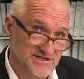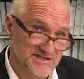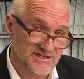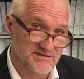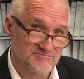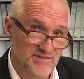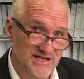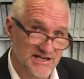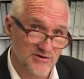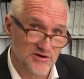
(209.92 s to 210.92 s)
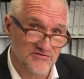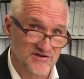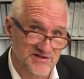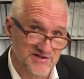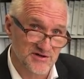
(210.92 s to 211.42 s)
it as a, an area of
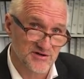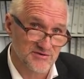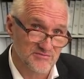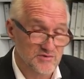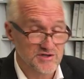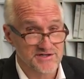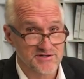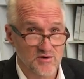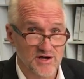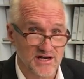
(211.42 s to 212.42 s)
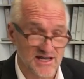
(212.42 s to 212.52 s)
concern, which is quite